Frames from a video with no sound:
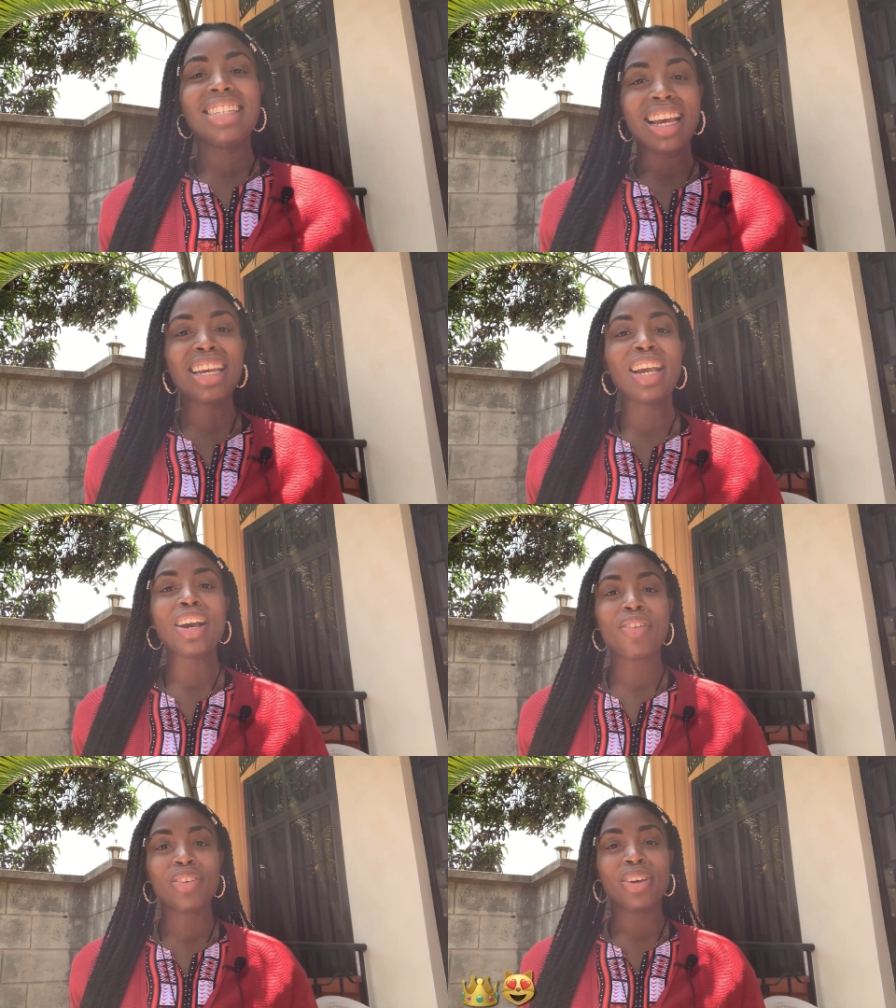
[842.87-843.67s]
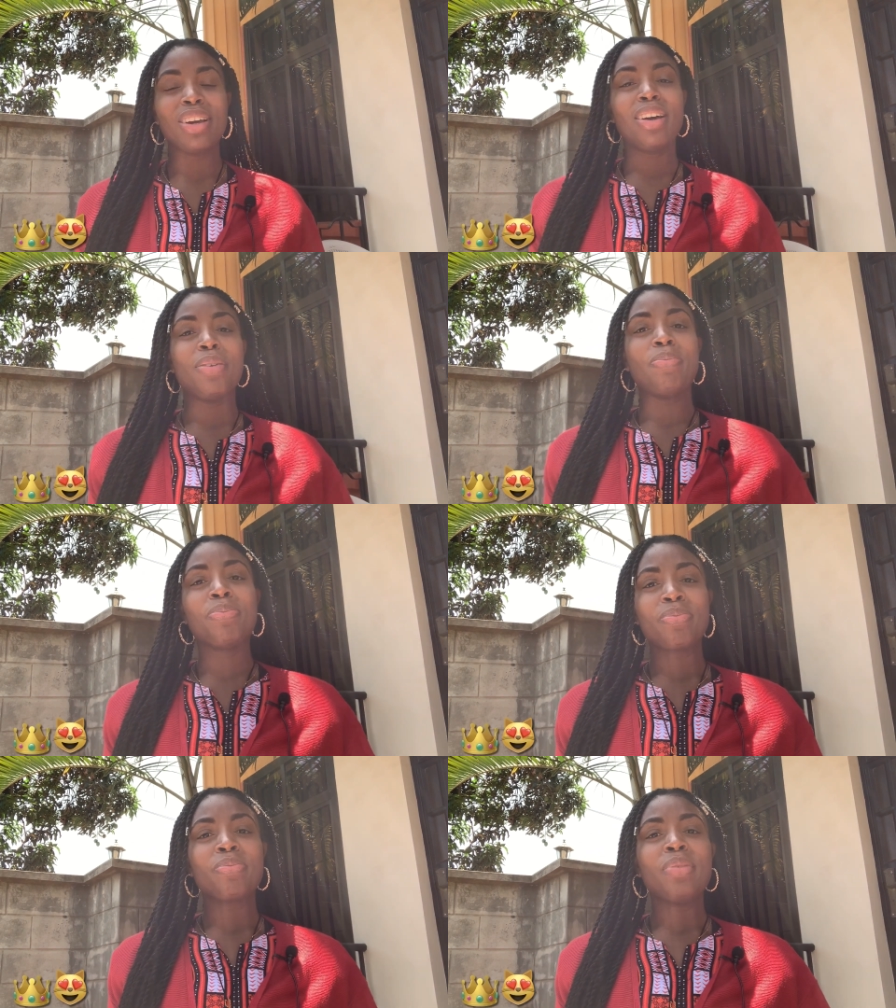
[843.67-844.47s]
care of your um,
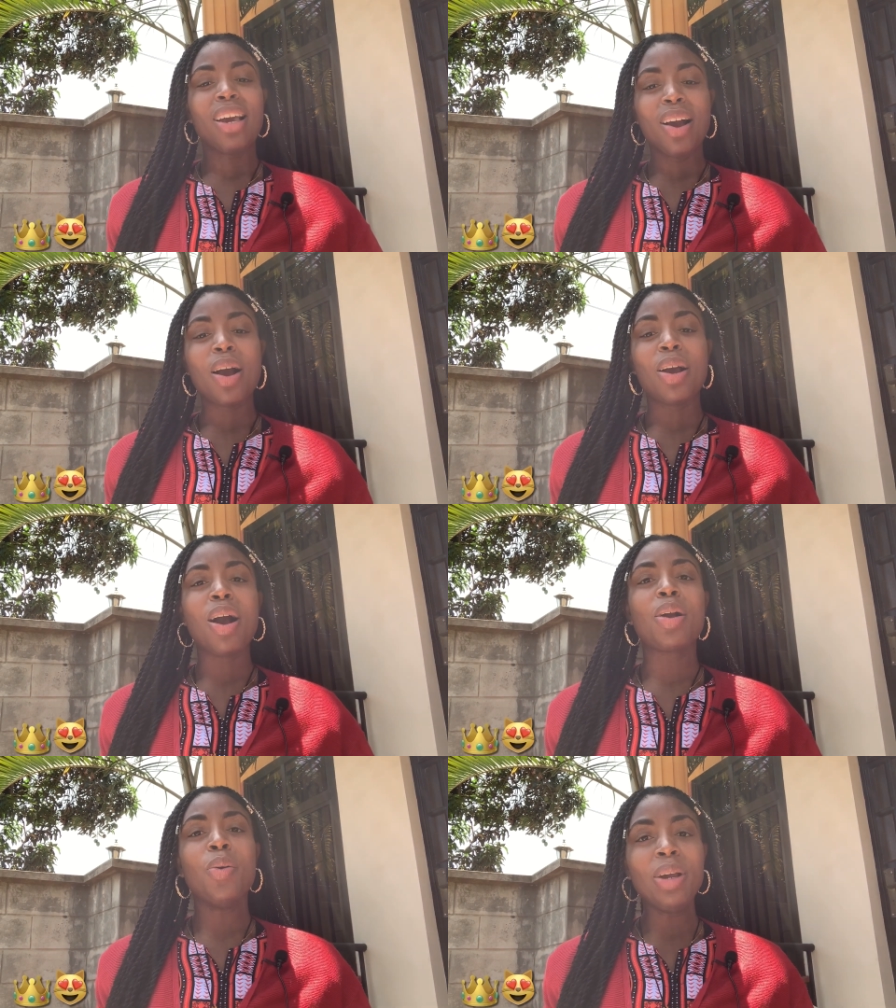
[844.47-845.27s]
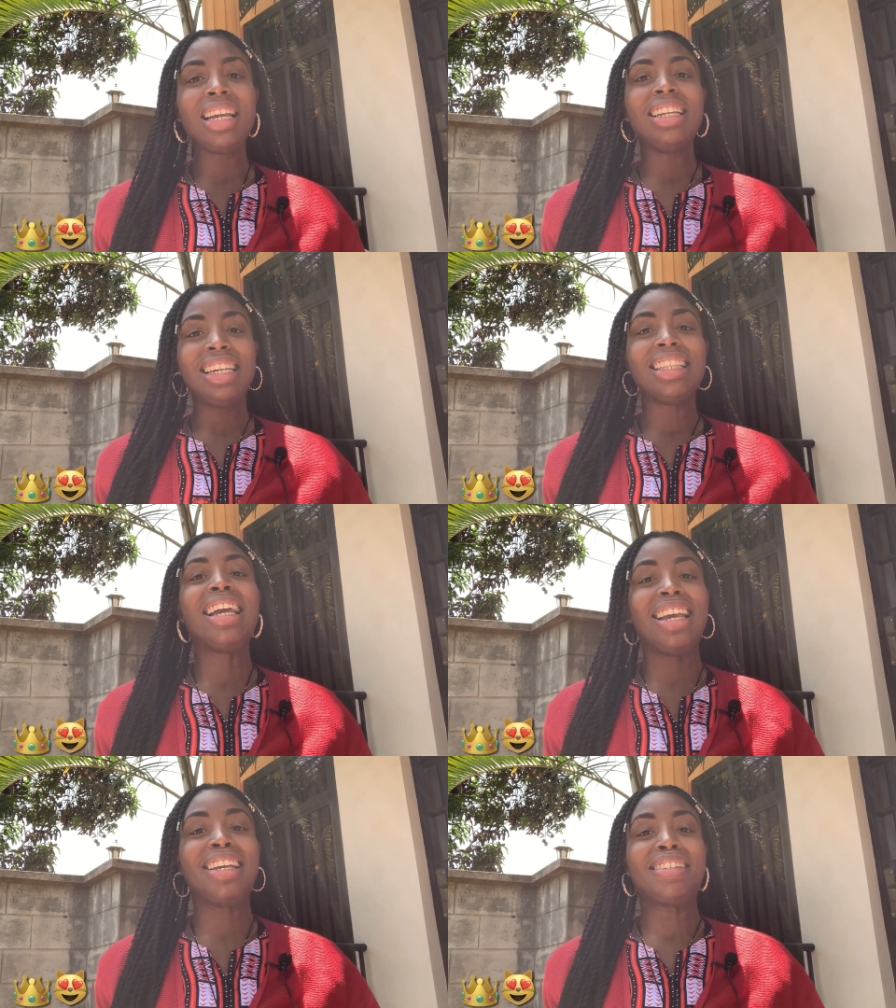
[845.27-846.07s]
our, our, queenly
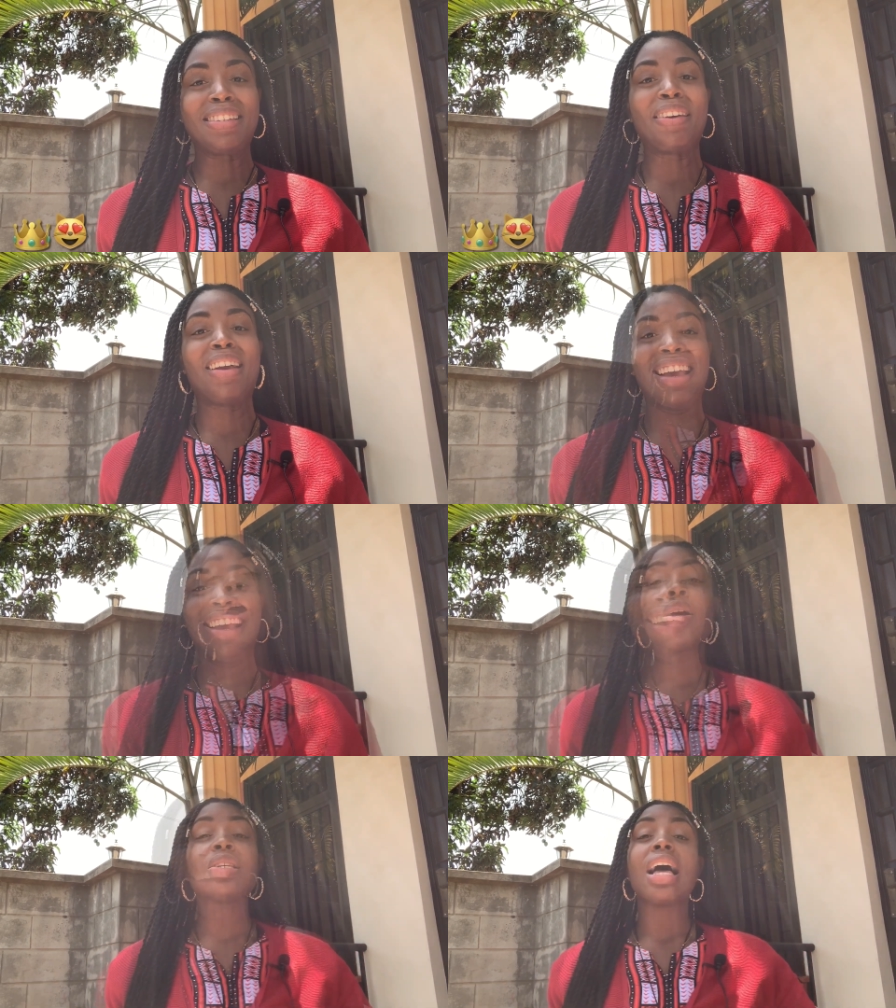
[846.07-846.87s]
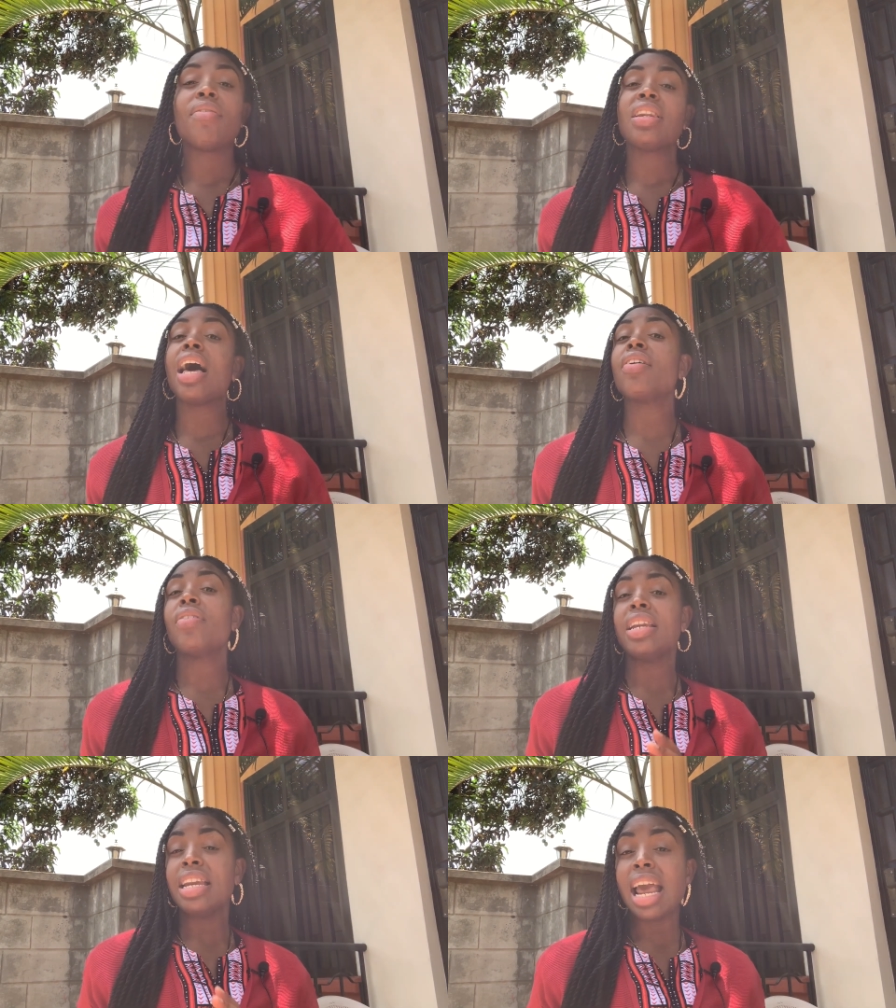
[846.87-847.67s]
things, okay? We also have a lot of
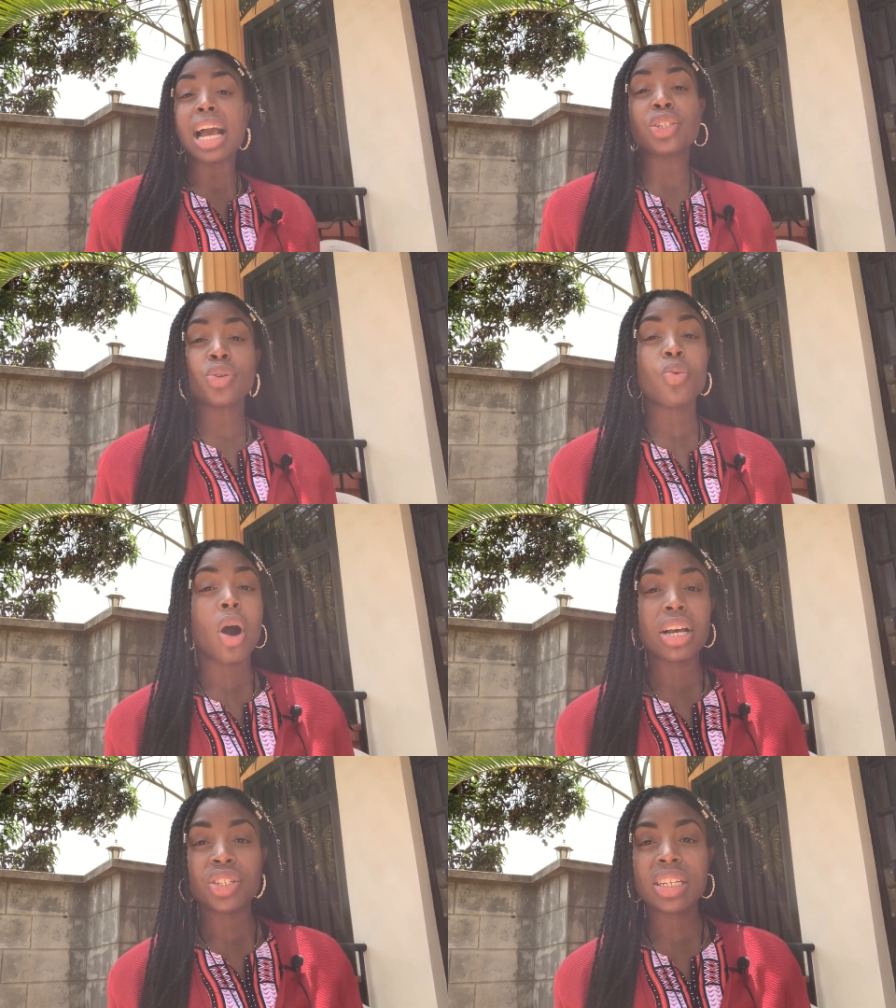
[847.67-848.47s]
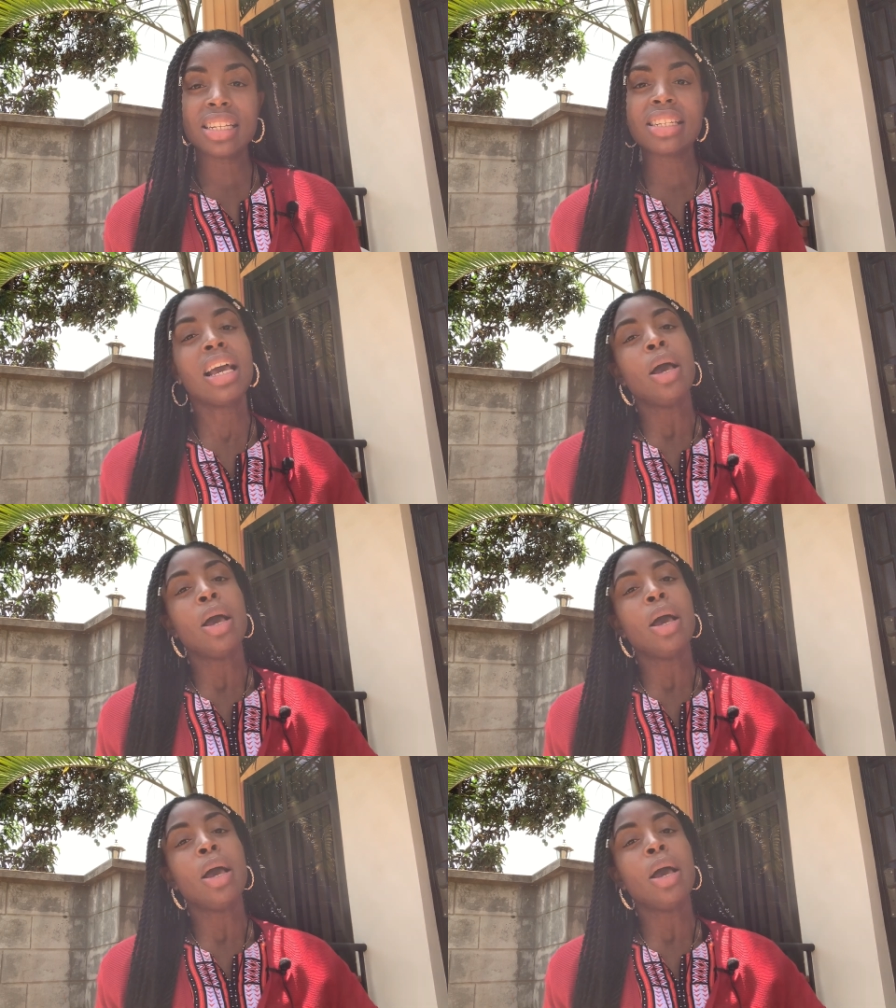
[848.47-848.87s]
natural washes.